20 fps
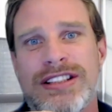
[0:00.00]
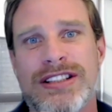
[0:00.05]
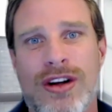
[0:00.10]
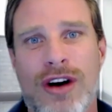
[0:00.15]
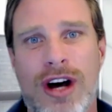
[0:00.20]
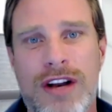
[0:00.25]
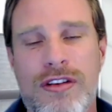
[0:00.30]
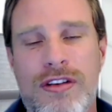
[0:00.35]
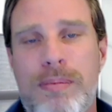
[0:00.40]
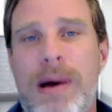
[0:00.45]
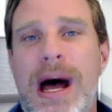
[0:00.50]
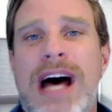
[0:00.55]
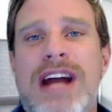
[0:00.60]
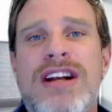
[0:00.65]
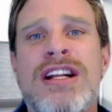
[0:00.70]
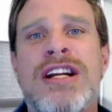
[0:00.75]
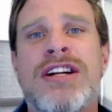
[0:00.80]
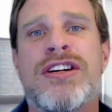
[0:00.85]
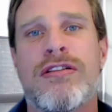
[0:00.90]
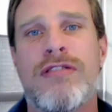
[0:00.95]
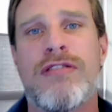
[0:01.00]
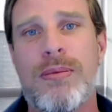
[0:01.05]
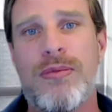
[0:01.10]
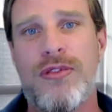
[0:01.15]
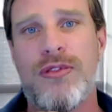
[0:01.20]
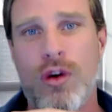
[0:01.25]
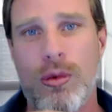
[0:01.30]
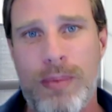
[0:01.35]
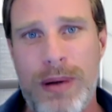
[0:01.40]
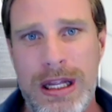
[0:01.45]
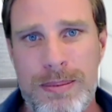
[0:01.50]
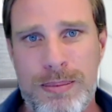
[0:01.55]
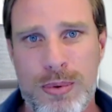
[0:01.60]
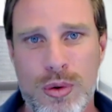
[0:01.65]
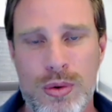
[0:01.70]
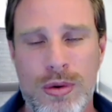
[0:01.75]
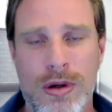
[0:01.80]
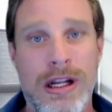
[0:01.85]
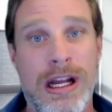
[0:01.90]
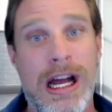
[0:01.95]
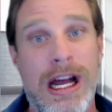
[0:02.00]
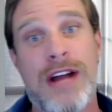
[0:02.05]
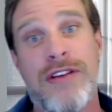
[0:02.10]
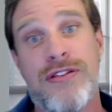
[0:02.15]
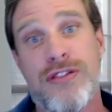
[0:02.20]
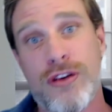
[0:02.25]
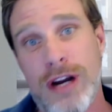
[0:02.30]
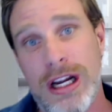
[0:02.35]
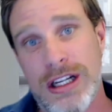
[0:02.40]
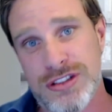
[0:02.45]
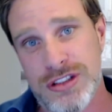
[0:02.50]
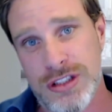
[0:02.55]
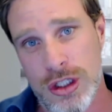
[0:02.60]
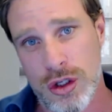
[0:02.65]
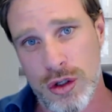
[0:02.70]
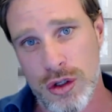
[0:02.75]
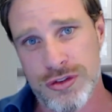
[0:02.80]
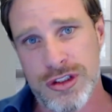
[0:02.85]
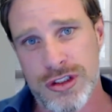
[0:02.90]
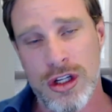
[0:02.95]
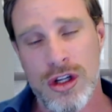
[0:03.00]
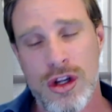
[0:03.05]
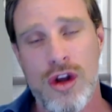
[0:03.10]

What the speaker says: kind of a pattern interrupt for people and for ourselves.